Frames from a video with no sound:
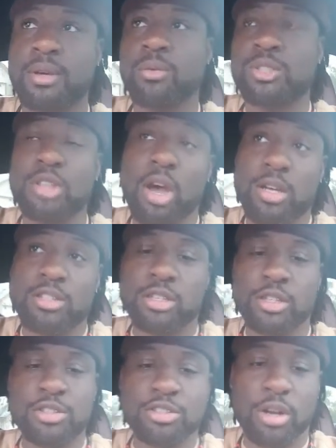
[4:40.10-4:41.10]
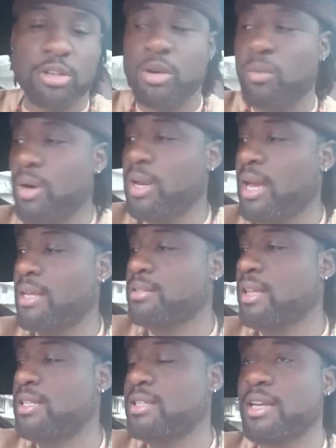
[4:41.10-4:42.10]
was talking to the instructor and whatnot,
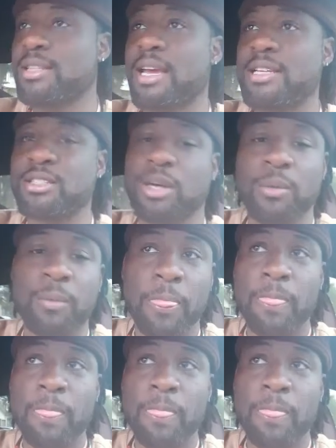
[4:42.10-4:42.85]
things like that. So